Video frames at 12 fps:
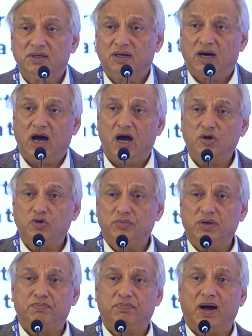how to
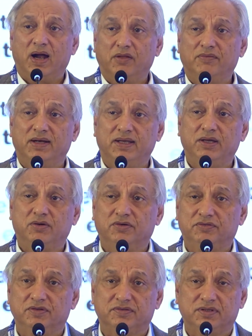be part of that
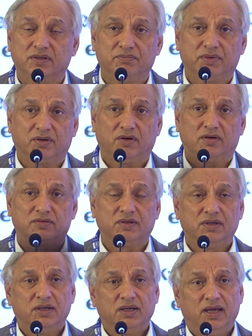ecosystem, because
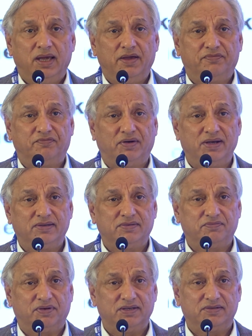if
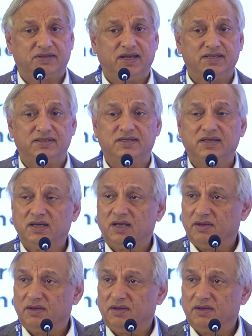one stage,